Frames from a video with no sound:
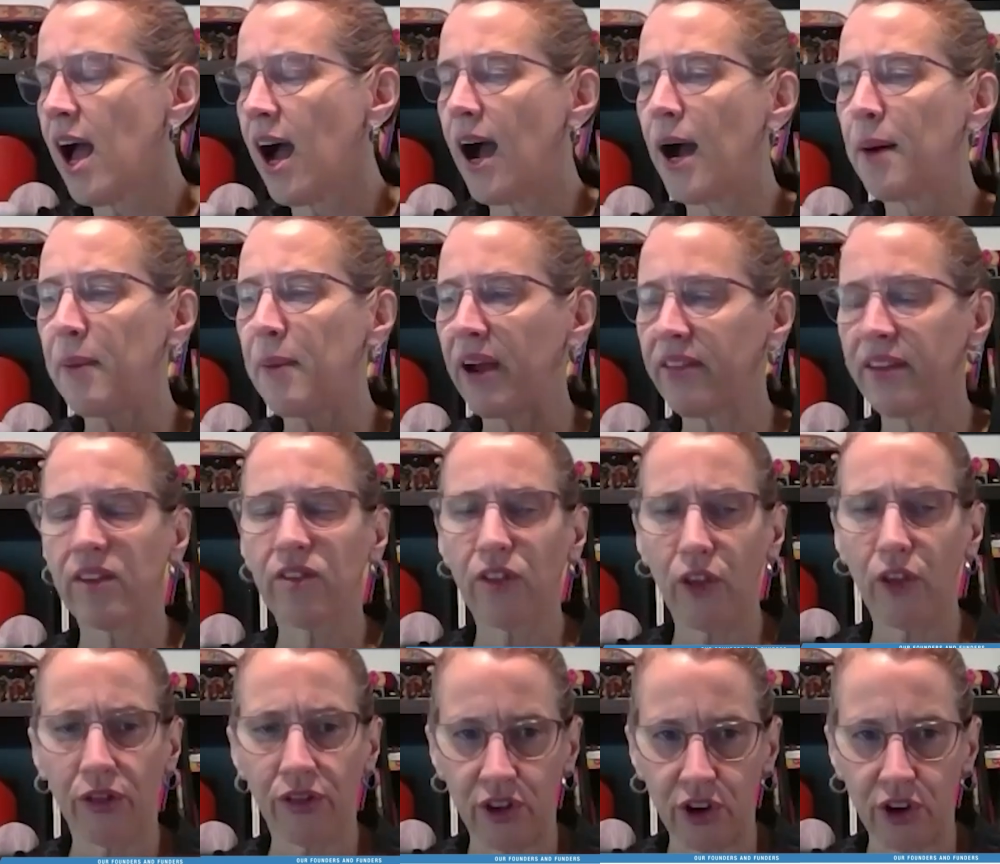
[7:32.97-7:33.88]
Um, I think
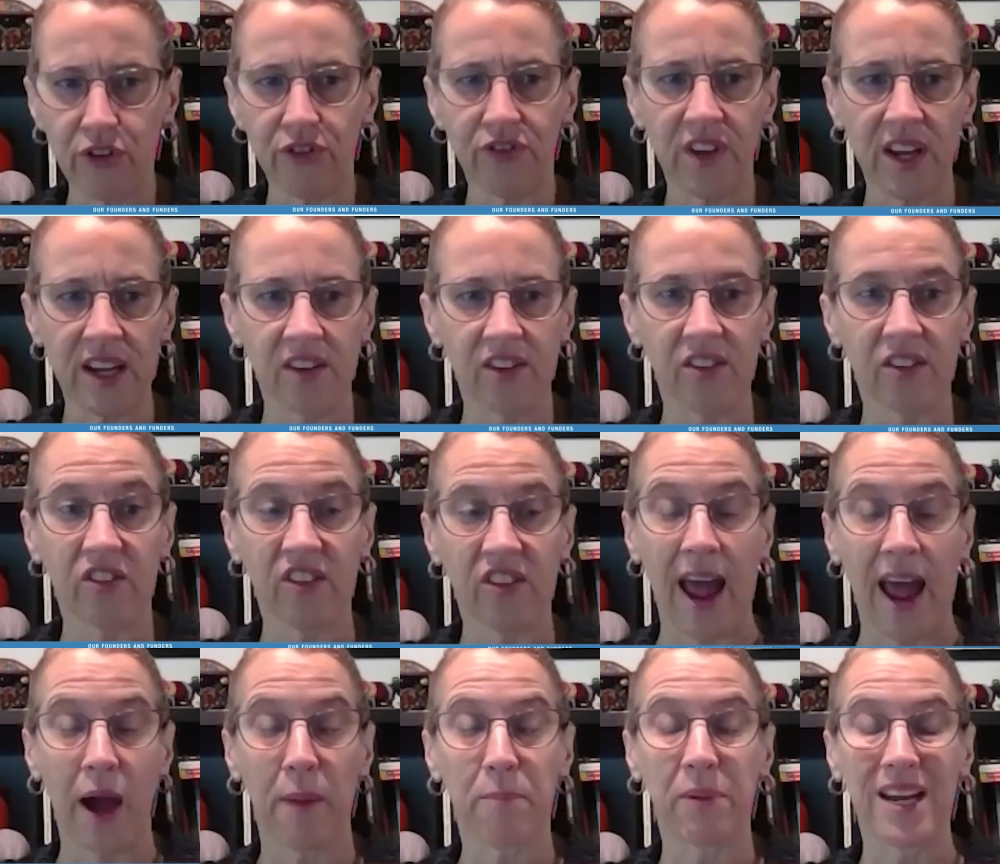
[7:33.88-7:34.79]
the third thing is it's
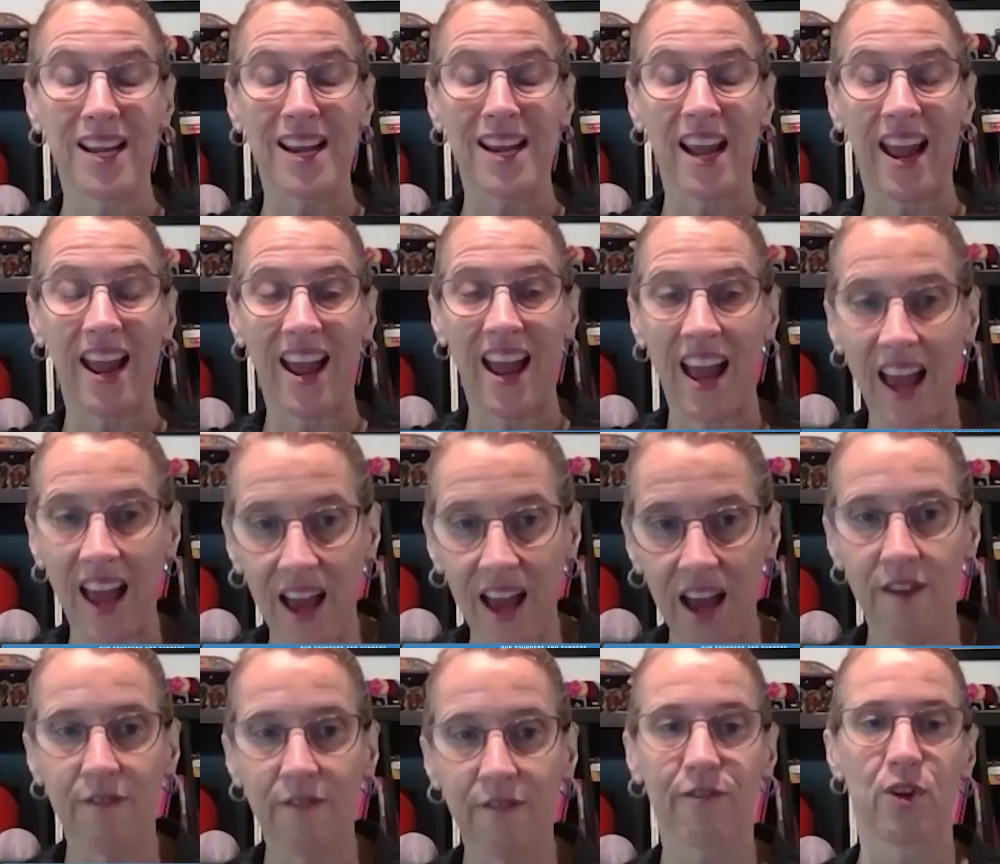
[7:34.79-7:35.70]
happening
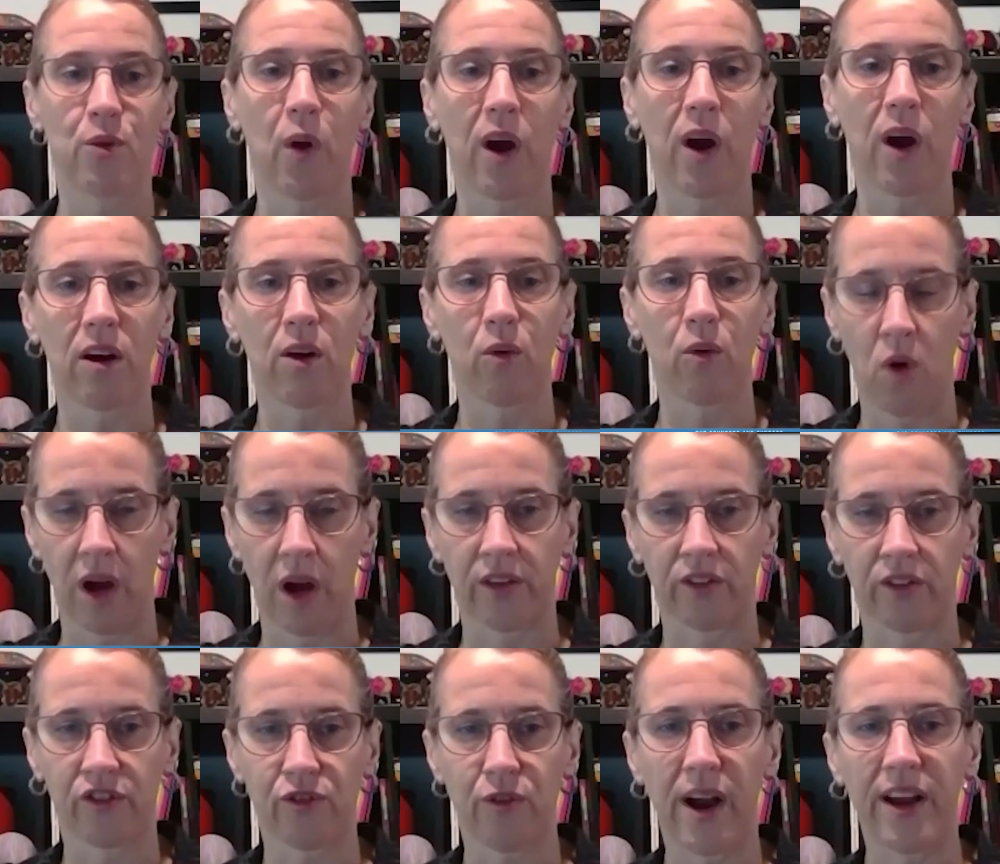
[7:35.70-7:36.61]
everywhere at
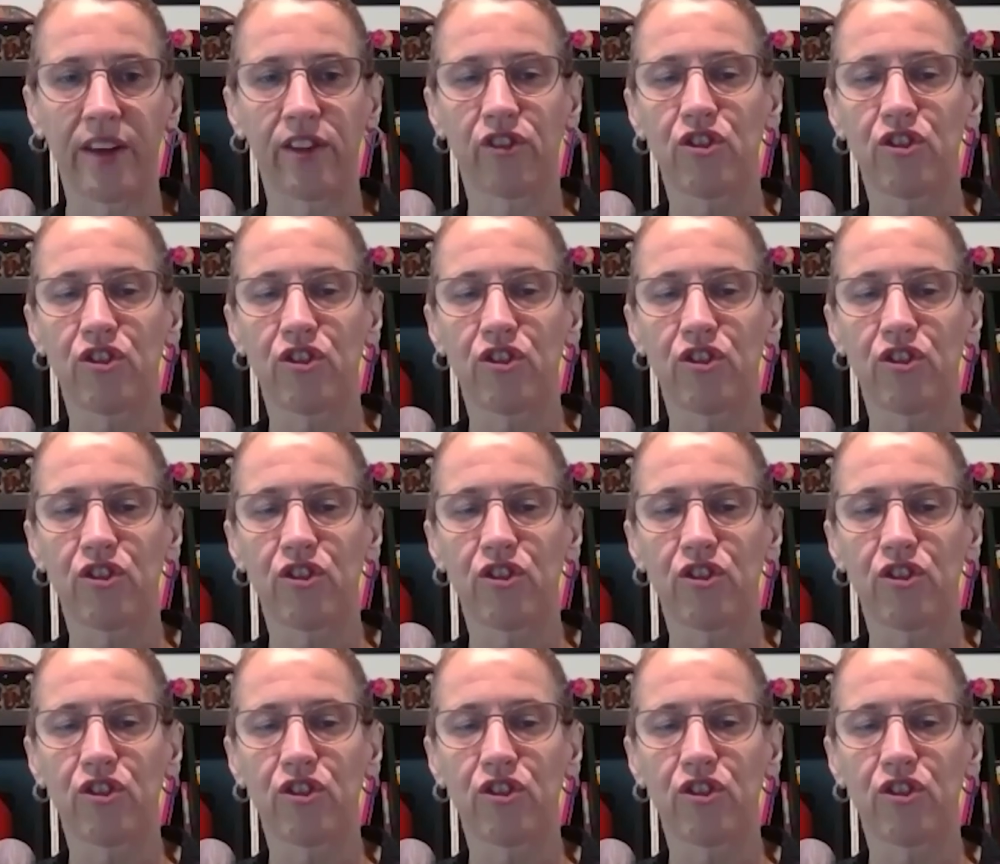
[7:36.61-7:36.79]
once, right?